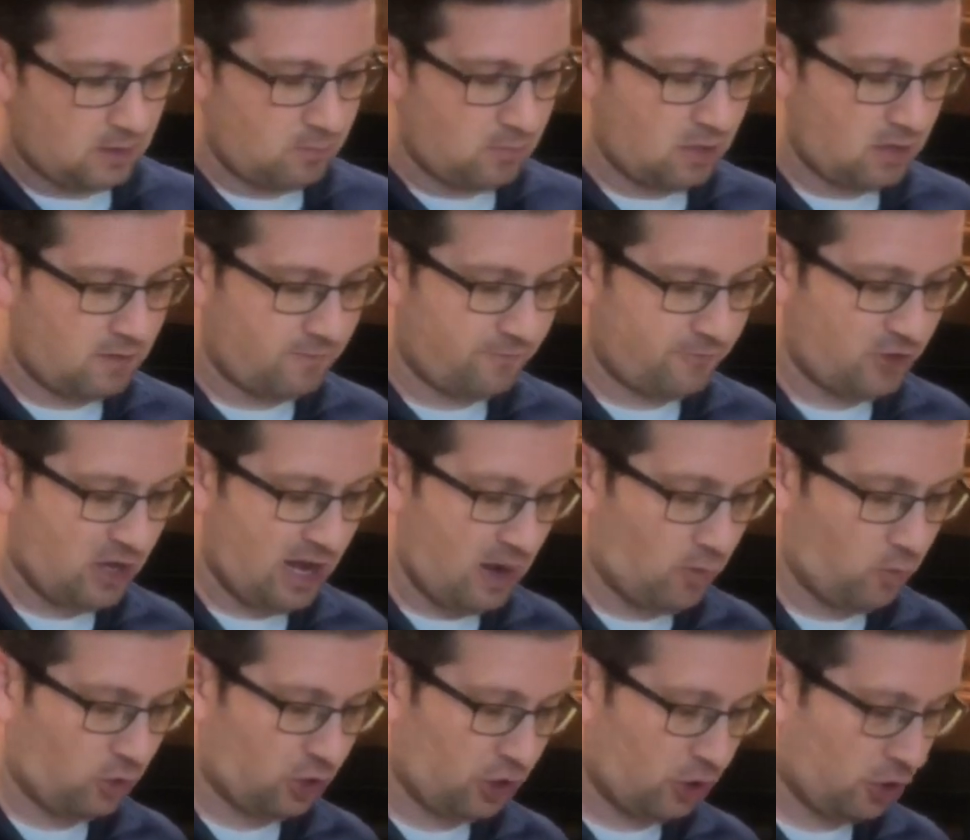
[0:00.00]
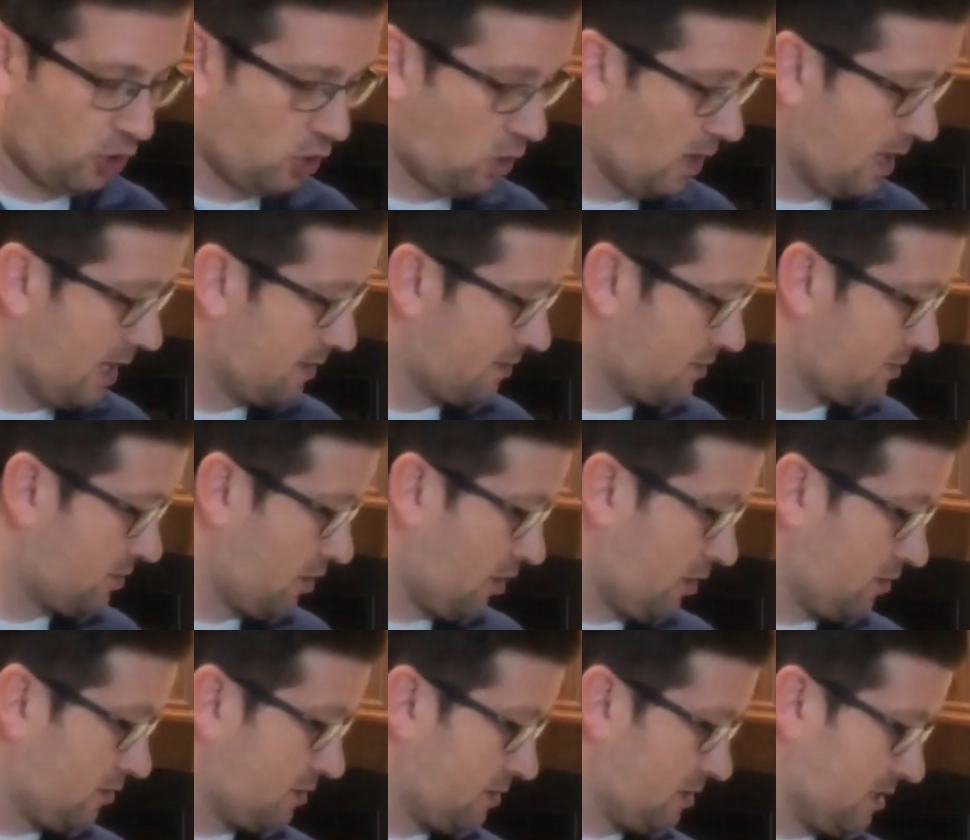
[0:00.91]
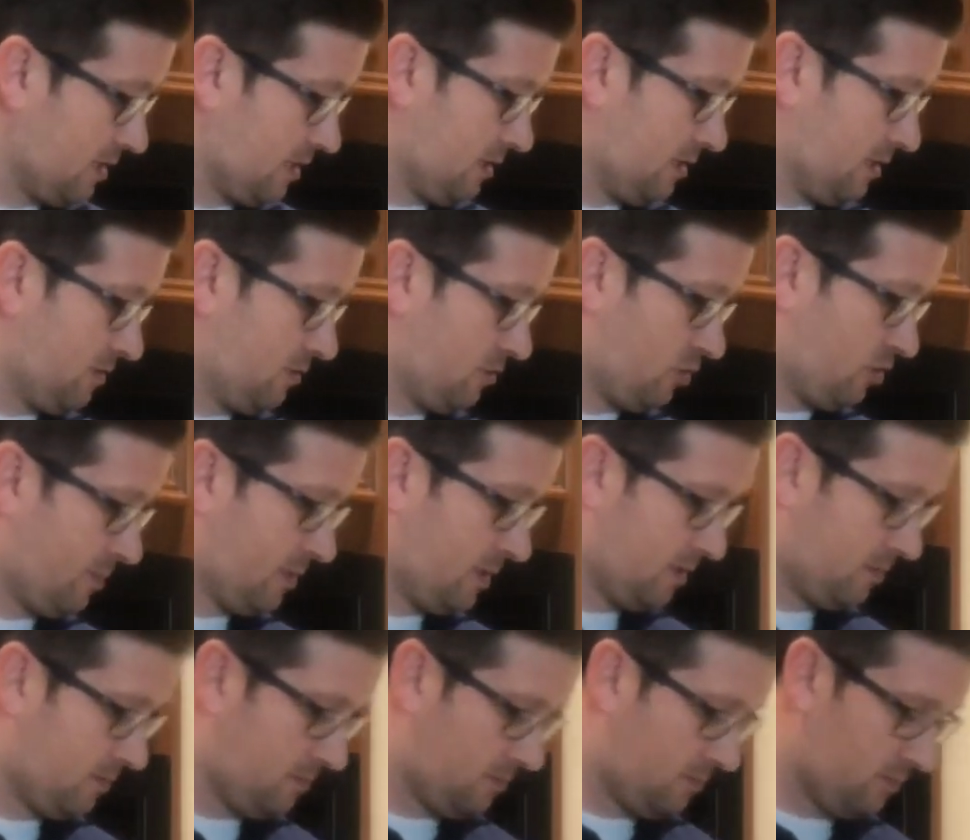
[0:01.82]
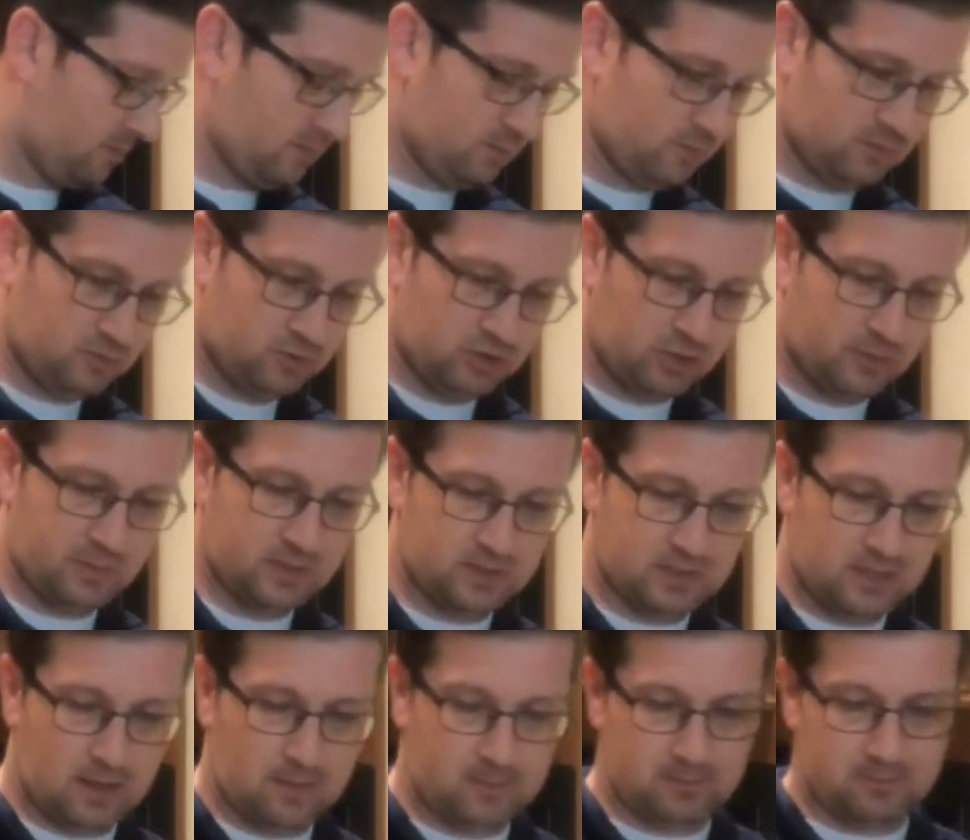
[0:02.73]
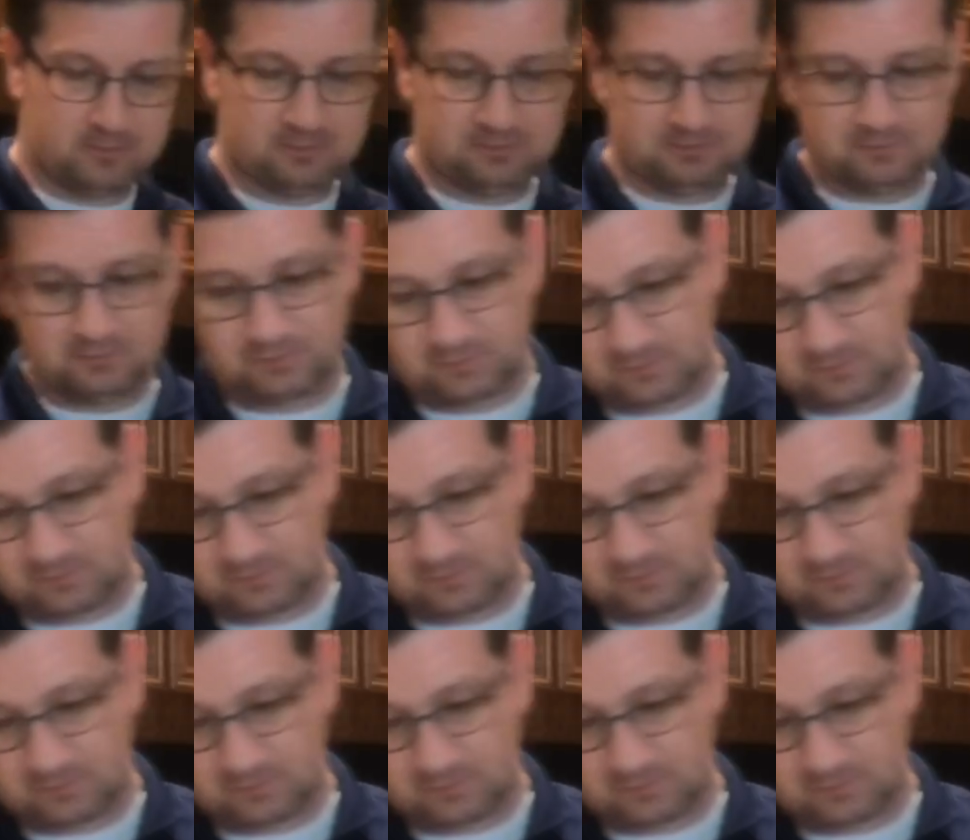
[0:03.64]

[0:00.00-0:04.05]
But for now, we're going to go ahead and start trim this up.